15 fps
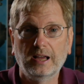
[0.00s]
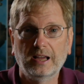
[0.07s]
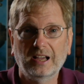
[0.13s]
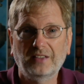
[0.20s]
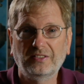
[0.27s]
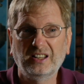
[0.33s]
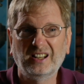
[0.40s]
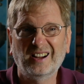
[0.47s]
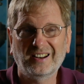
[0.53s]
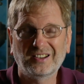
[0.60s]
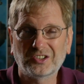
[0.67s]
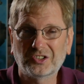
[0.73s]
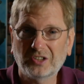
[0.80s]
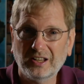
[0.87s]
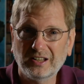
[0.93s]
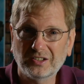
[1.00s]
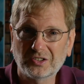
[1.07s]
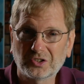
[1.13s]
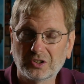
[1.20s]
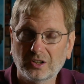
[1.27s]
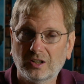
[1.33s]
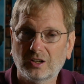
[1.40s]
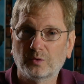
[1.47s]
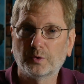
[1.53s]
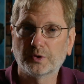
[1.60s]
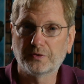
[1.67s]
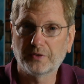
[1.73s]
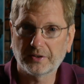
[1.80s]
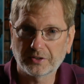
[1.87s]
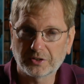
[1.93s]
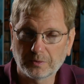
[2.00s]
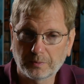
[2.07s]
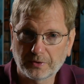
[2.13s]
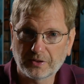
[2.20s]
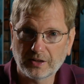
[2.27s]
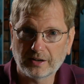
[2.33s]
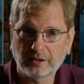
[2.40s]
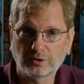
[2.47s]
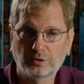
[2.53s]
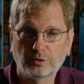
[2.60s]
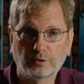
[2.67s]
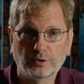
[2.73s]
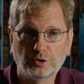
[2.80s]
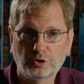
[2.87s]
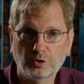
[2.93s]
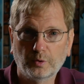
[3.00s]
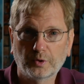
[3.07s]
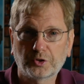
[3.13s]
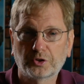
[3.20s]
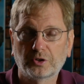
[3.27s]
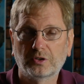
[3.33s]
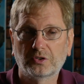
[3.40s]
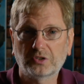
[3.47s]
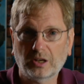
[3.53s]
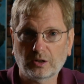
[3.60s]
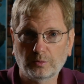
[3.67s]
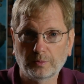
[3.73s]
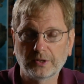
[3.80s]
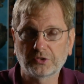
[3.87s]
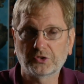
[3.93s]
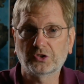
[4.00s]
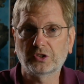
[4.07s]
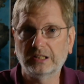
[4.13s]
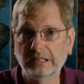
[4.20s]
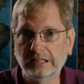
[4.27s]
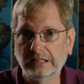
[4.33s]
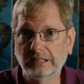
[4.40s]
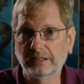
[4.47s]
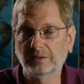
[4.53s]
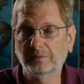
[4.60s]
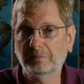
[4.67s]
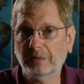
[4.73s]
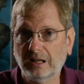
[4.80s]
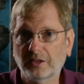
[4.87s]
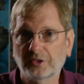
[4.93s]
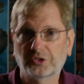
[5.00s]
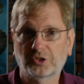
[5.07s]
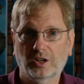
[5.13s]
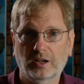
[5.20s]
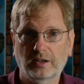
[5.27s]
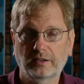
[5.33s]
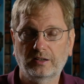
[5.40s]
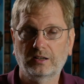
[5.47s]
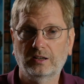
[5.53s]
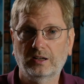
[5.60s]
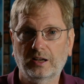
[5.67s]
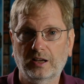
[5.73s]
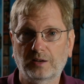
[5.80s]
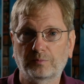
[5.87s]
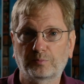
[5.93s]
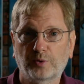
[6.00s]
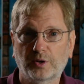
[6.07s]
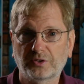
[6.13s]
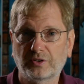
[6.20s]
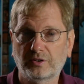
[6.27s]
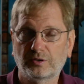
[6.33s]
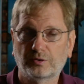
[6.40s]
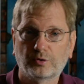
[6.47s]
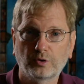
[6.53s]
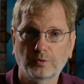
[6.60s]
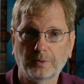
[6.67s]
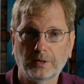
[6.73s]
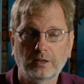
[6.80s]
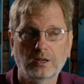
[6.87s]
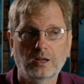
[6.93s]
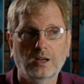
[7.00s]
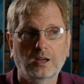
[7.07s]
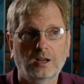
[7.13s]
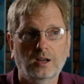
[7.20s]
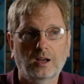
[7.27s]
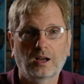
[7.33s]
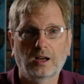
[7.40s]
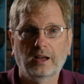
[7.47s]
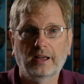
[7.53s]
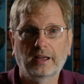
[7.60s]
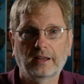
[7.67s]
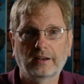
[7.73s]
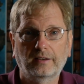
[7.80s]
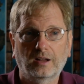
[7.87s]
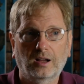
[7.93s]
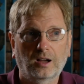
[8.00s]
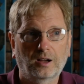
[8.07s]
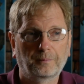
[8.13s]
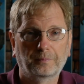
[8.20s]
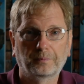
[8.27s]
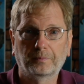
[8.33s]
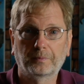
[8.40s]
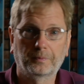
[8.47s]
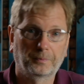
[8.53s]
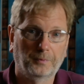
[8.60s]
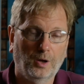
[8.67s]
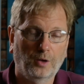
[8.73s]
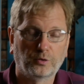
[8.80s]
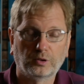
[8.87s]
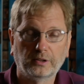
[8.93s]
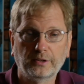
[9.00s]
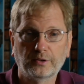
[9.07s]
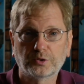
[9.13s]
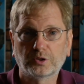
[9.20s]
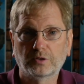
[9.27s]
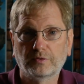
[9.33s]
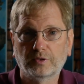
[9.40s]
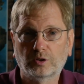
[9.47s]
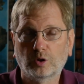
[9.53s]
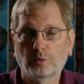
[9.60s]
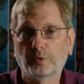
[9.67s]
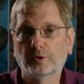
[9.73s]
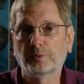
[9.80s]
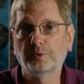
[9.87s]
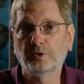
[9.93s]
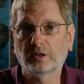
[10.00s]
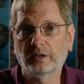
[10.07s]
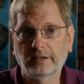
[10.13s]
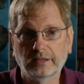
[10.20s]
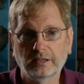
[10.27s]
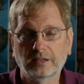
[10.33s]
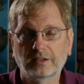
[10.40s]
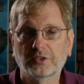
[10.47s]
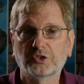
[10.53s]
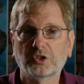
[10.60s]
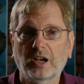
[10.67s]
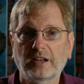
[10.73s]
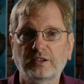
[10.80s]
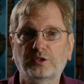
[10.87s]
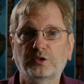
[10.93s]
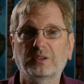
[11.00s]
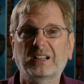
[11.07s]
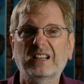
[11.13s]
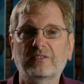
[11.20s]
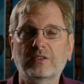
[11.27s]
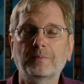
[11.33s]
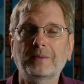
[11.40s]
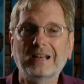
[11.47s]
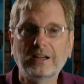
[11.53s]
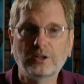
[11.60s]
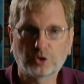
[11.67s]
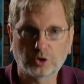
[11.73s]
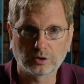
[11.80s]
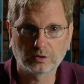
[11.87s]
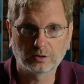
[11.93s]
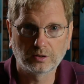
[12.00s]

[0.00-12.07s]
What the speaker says: And the United States was very sympathetic to the Jewish settlements in Palestine, and President Truman and other leaders of the global community decided to give them a nation.